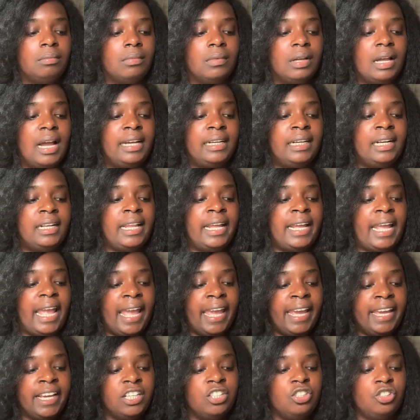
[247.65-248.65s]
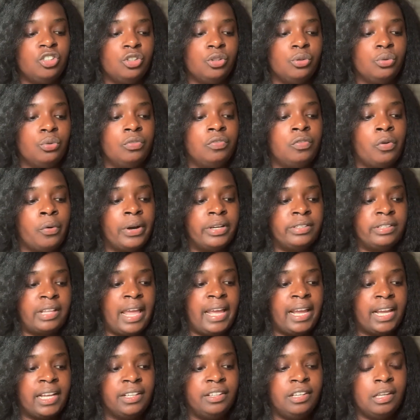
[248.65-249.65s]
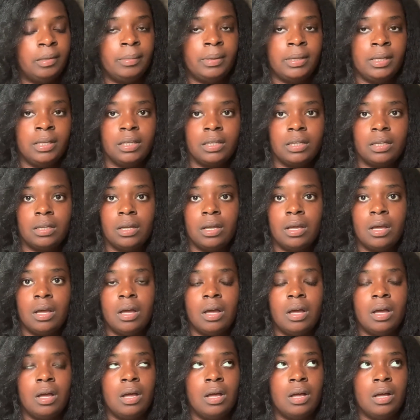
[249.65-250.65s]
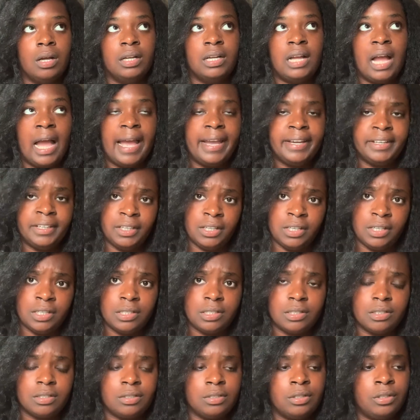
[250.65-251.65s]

kind of like aid you for as academic guidance.